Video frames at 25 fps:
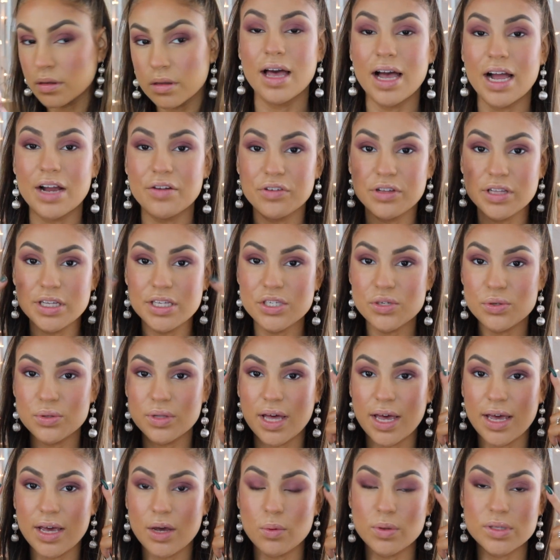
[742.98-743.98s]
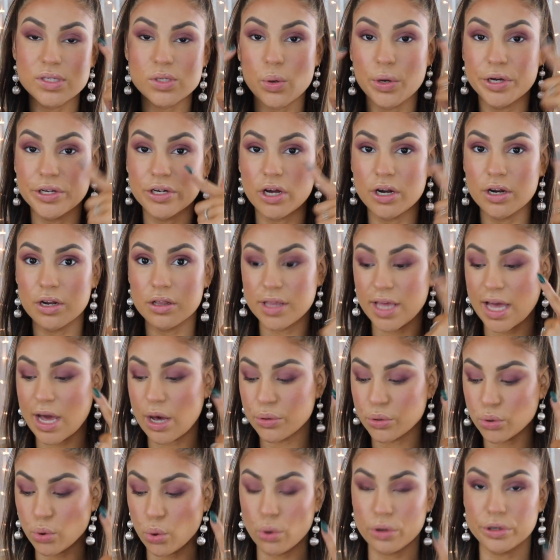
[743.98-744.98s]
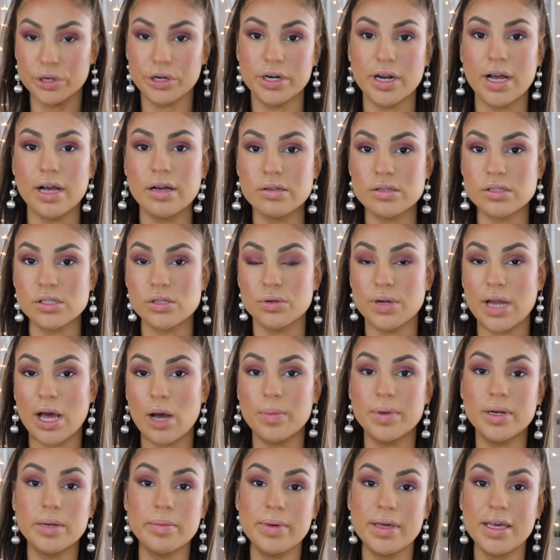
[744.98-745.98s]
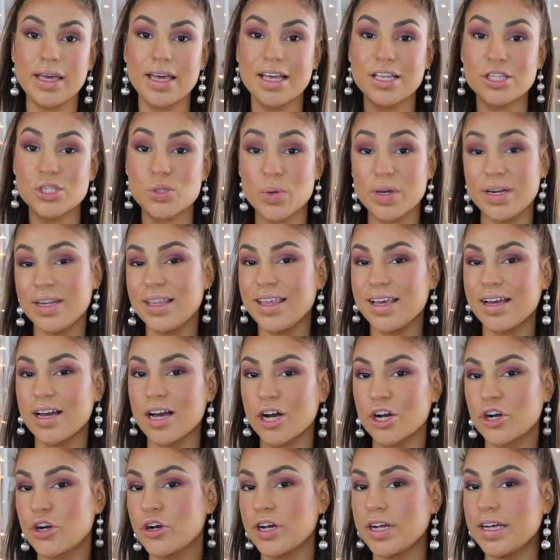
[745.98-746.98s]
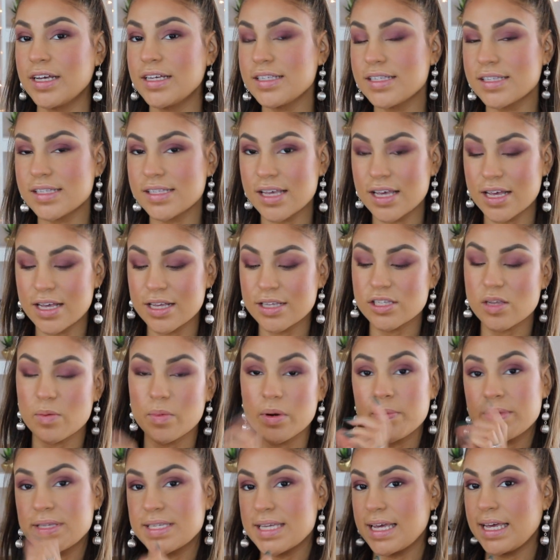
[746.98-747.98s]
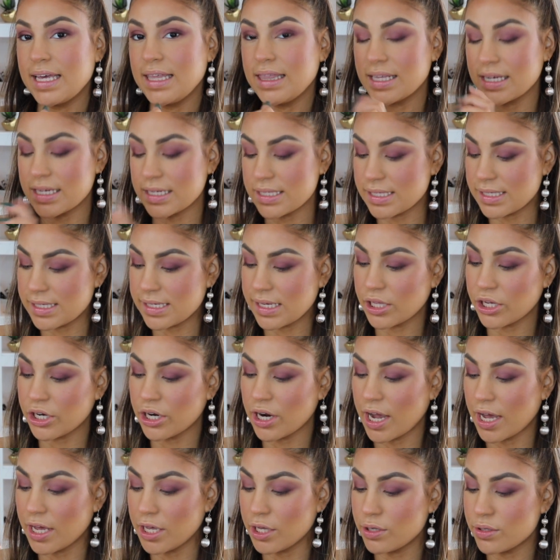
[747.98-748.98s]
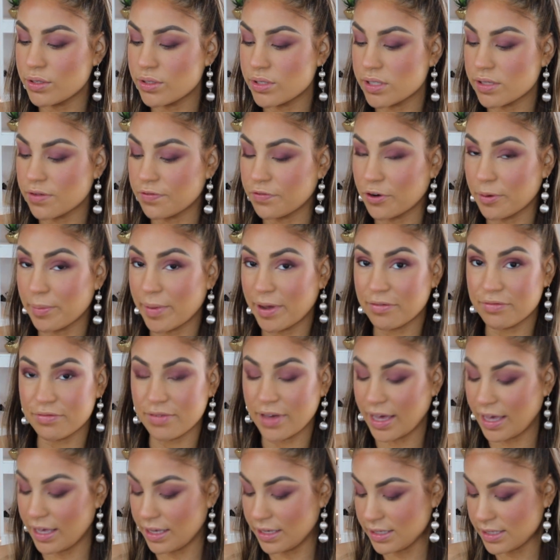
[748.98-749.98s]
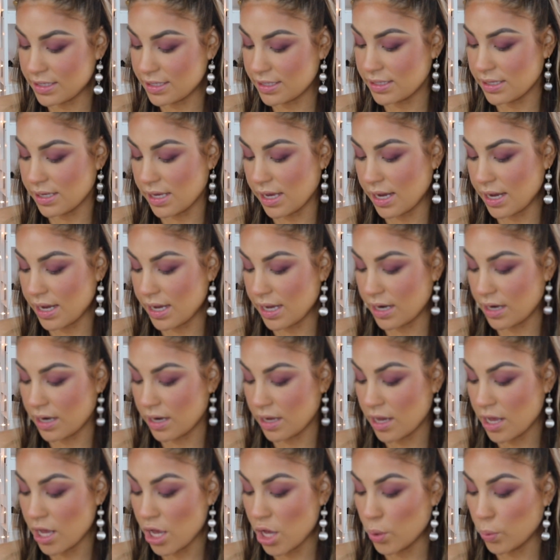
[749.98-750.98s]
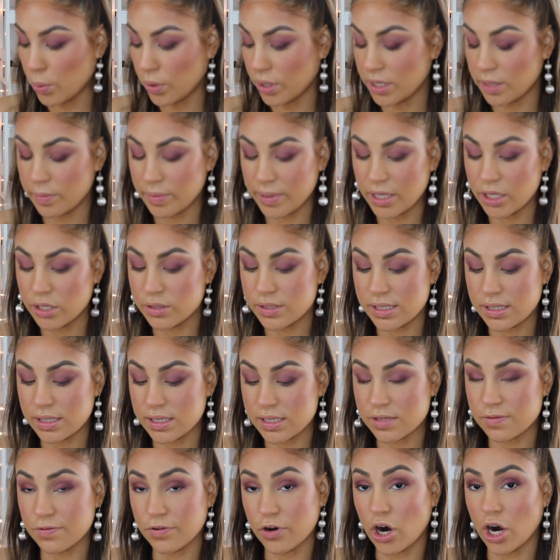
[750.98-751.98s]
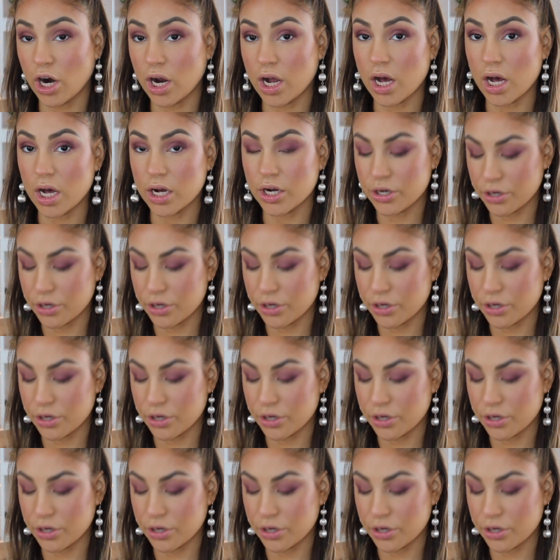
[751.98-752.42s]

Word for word: I really do like what's going on in the outer corner now, so now I'm going to be doing the cut crease. So I'm going to be taking the concealer I used for my face, and we're going to be using this for our cut